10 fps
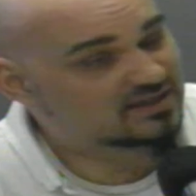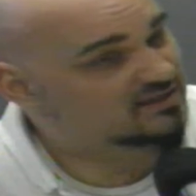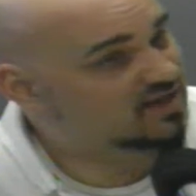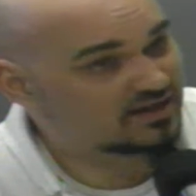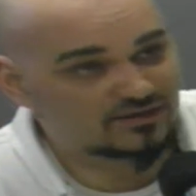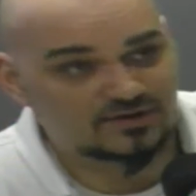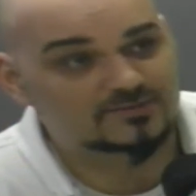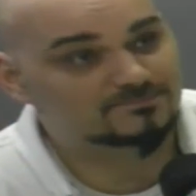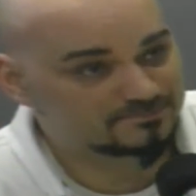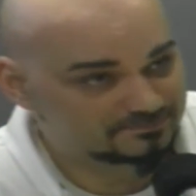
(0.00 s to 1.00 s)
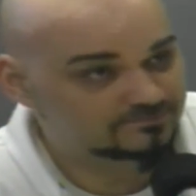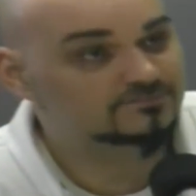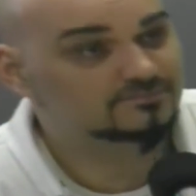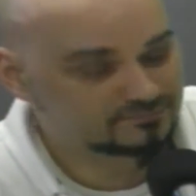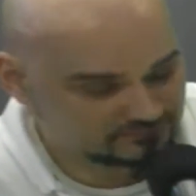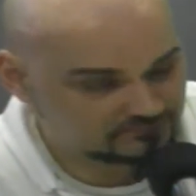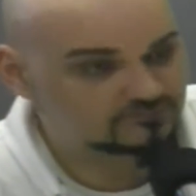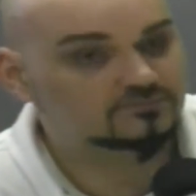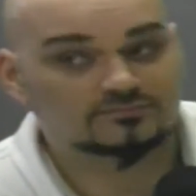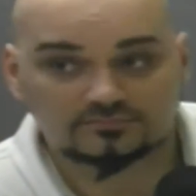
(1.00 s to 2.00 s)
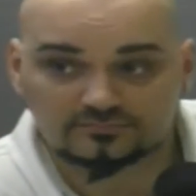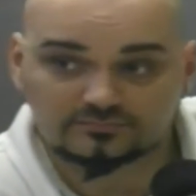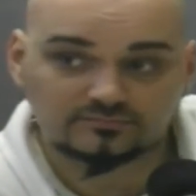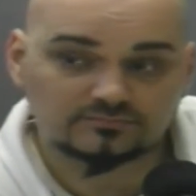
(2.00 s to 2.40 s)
Exactly they might have right. won a few mm -hmm. Stanley Cups. Mm -hmm. But do you think that, it,